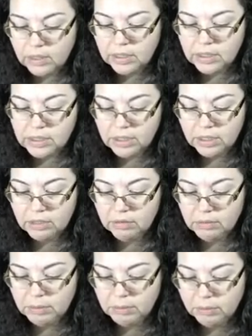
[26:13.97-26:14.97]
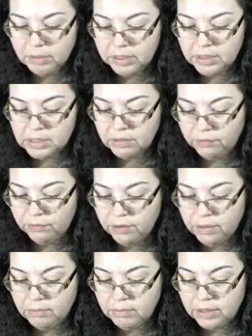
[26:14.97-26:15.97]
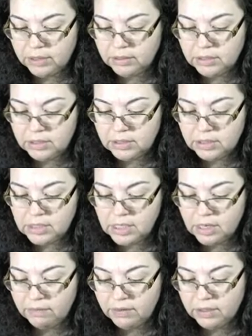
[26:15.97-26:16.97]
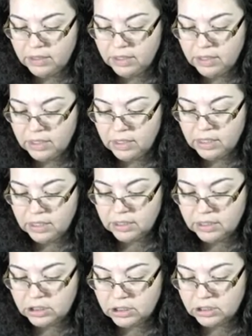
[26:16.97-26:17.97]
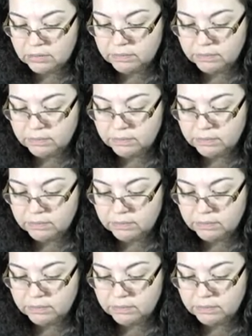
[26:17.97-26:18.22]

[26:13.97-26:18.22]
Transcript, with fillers: So I don't remember where these are from, but they're definitely not English.